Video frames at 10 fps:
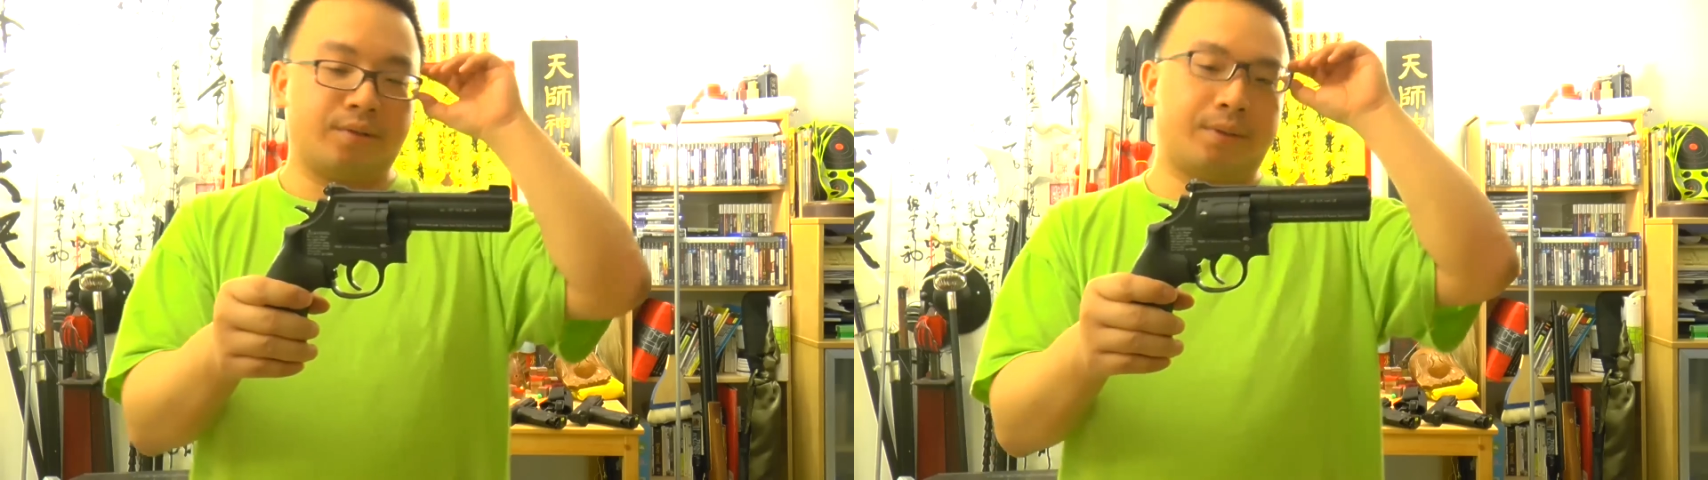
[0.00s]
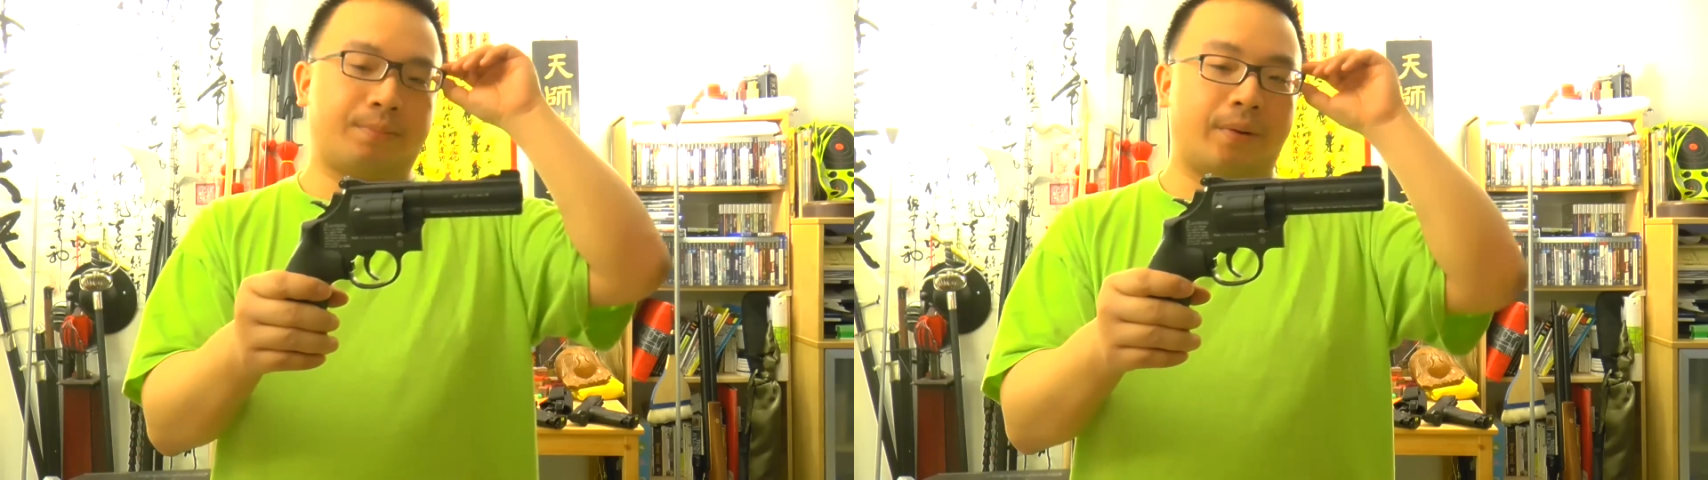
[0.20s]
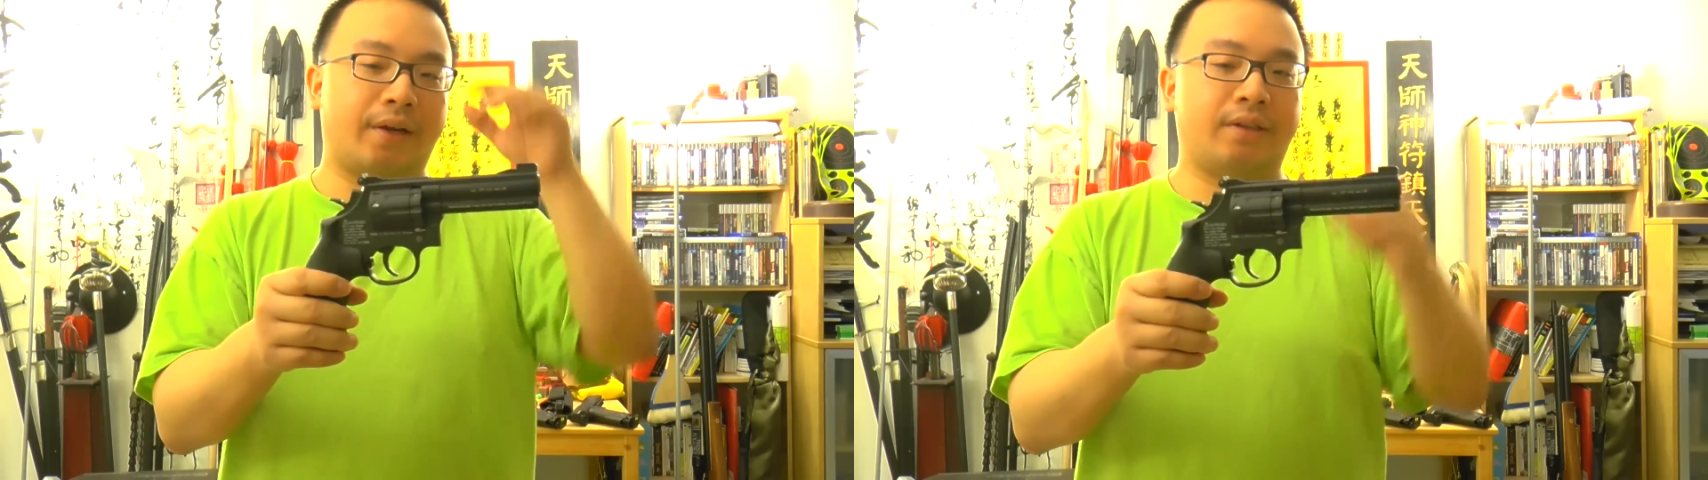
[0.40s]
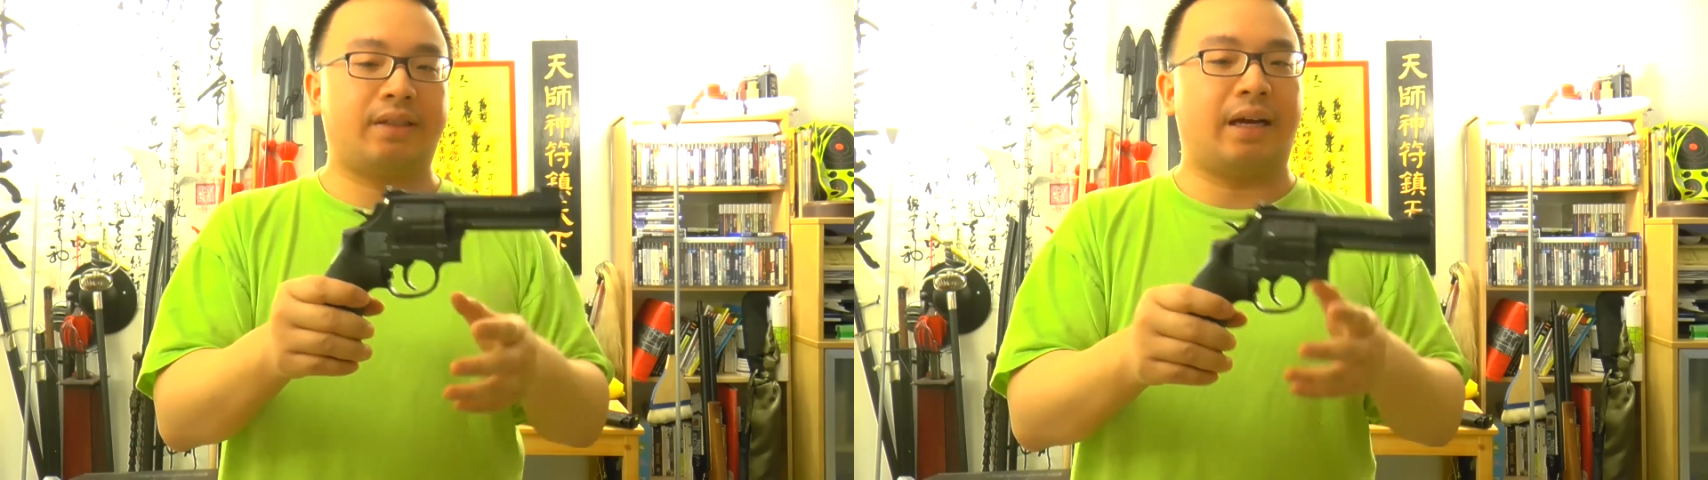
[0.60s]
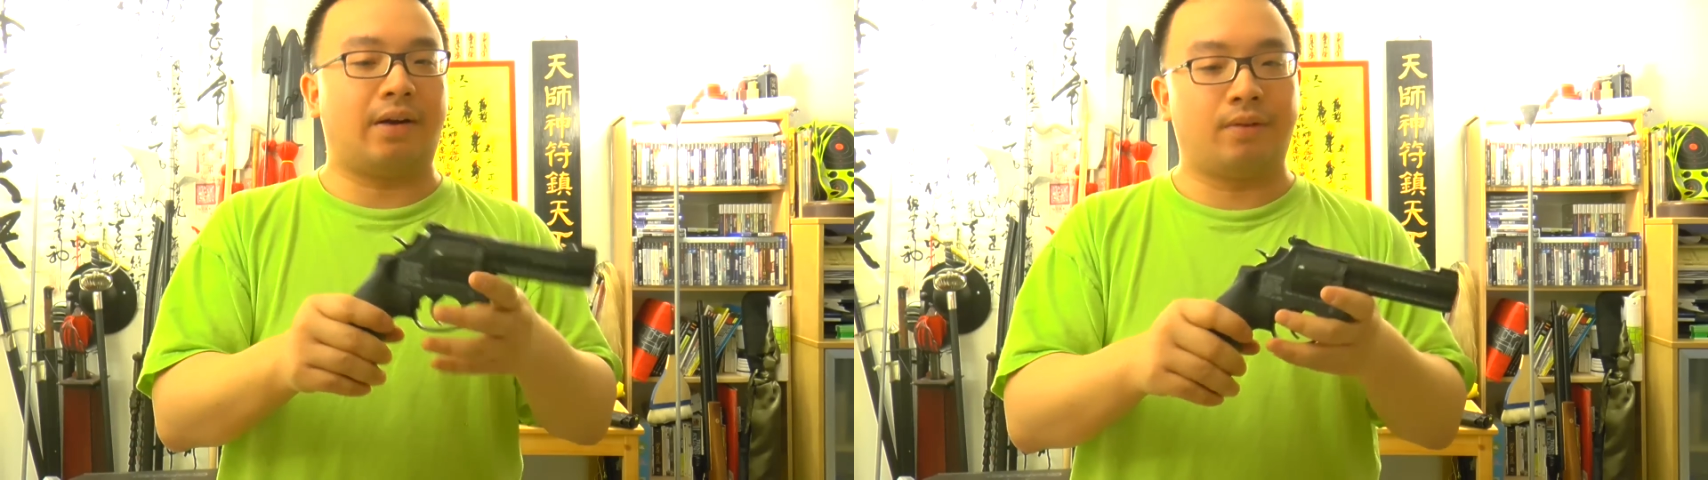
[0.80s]
spring
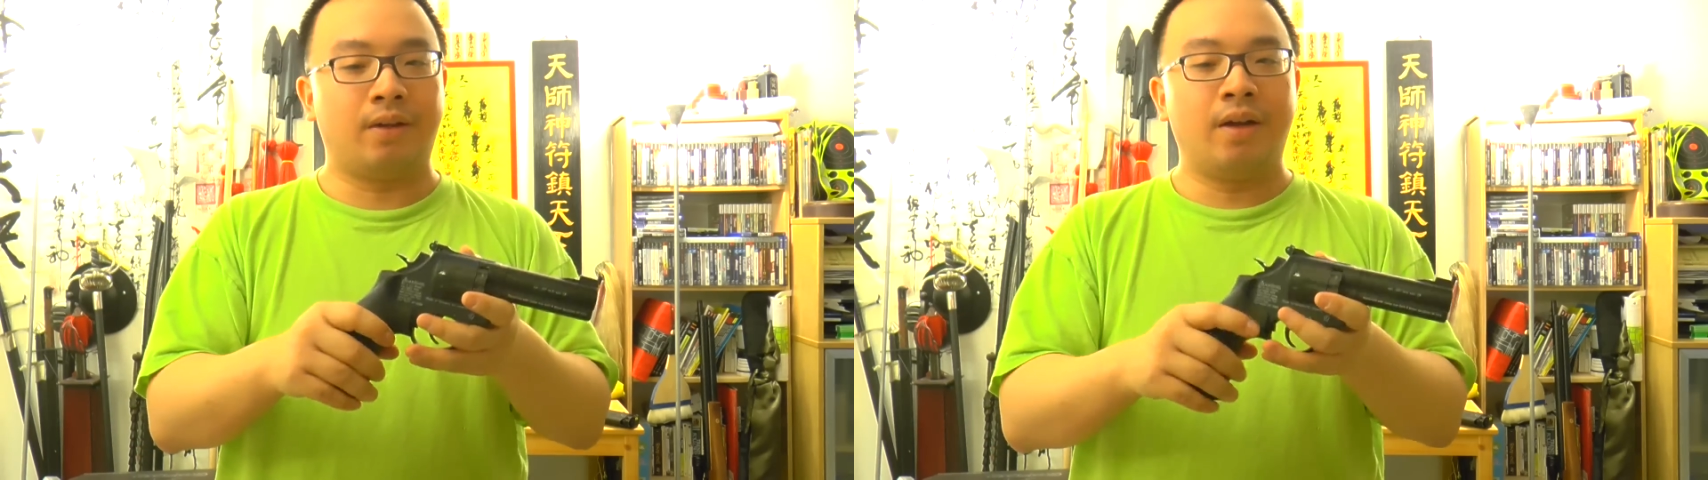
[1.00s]
sound.